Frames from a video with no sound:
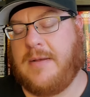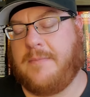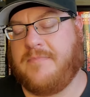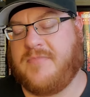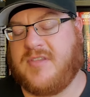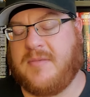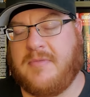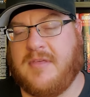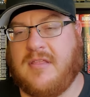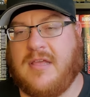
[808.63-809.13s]

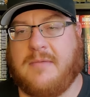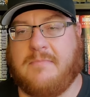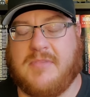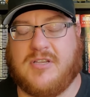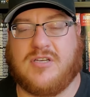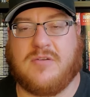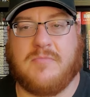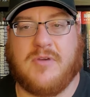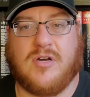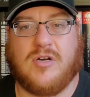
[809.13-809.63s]
Something like
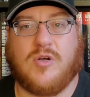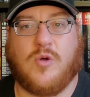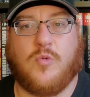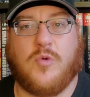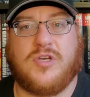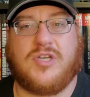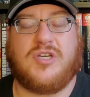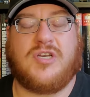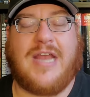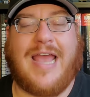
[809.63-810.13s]
Mister Miracle,
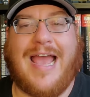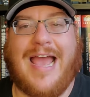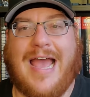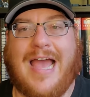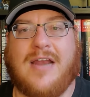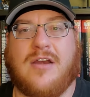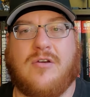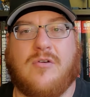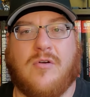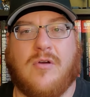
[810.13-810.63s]
which
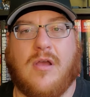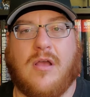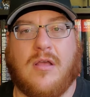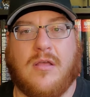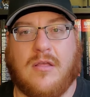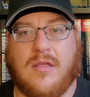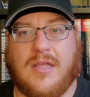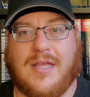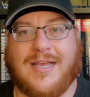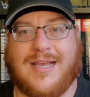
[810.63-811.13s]
had
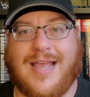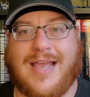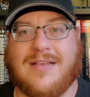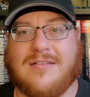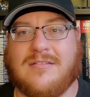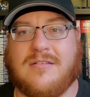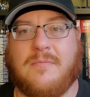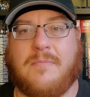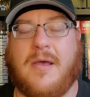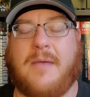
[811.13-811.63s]

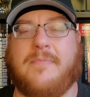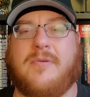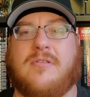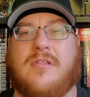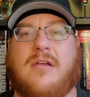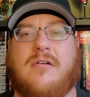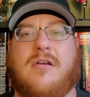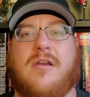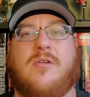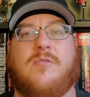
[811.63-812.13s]
excellent
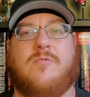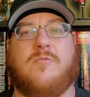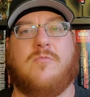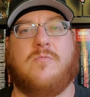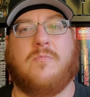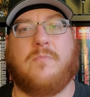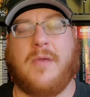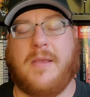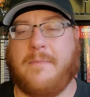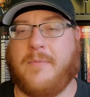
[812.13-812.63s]
popularity,
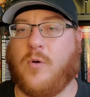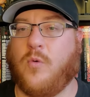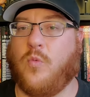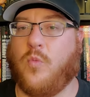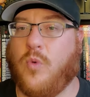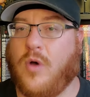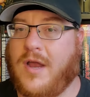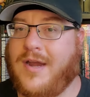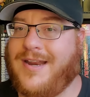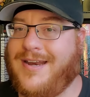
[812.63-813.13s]
people
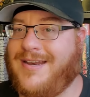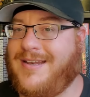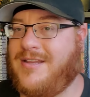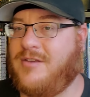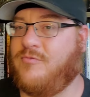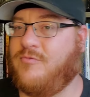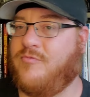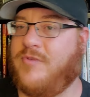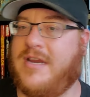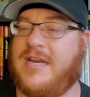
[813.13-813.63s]
wanted
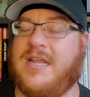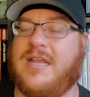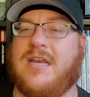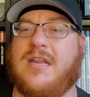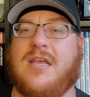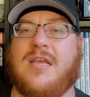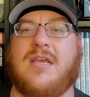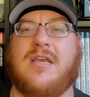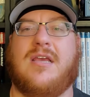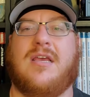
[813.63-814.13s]
to read
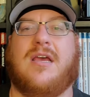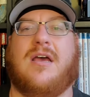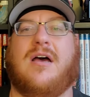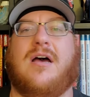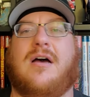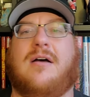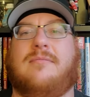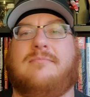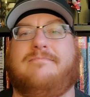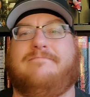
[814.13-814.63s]

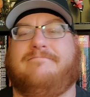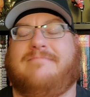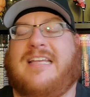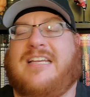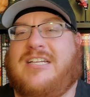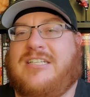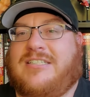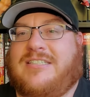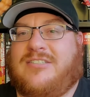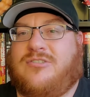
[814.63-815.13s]
it. They
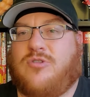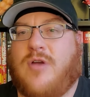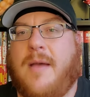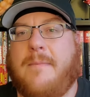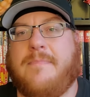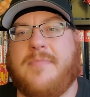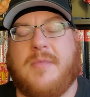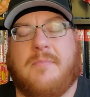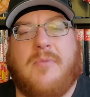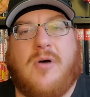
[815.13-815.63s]
just
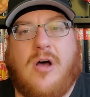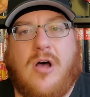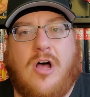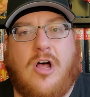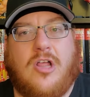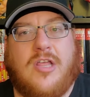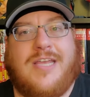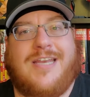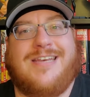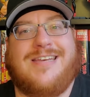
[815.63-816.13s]
dropped the
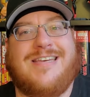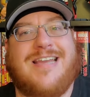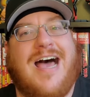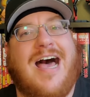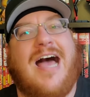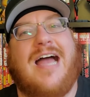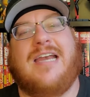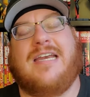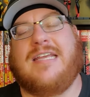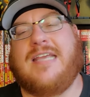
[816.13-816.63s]
ball in
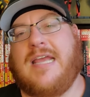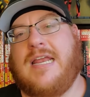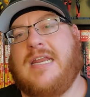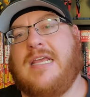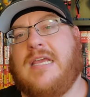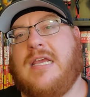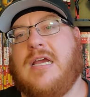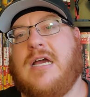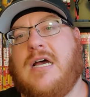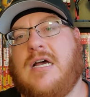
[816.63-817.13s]
not
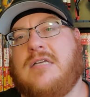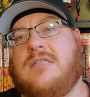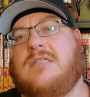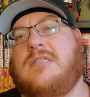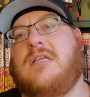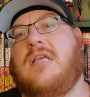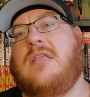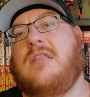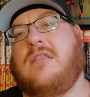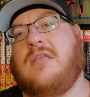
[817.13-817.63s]
getting
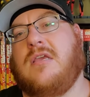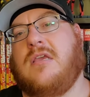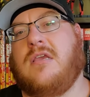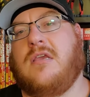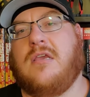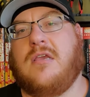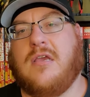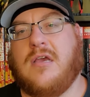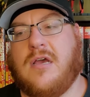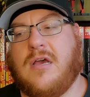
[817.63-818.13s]
us
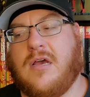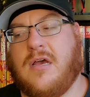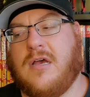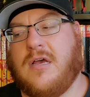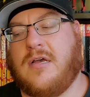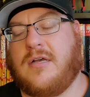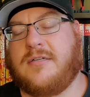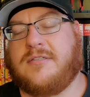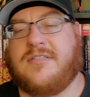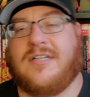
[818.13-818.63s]
the
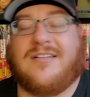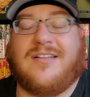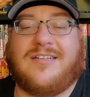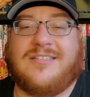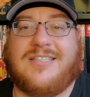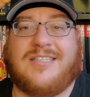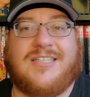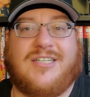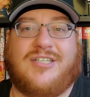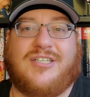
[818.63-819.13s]

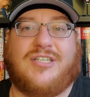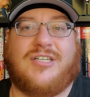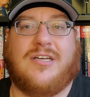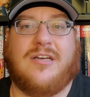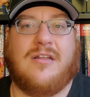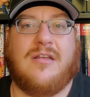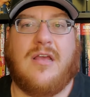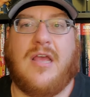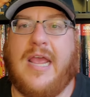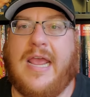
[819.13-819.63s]
deluxe edition,
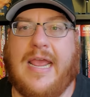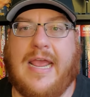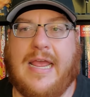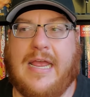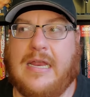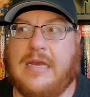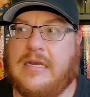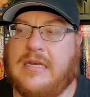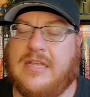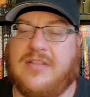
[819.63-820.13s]

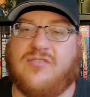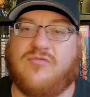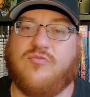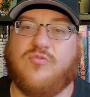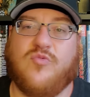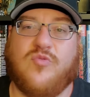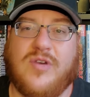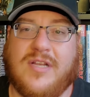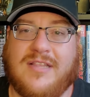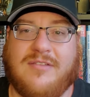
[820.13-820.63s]
and it's
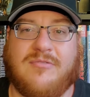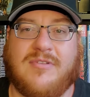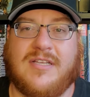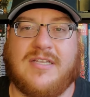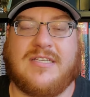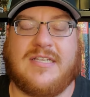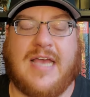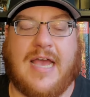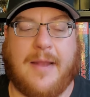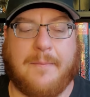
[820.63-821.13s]
really,
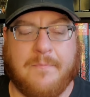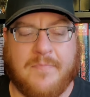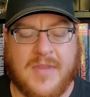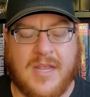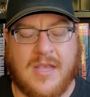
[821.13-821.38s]
really sad.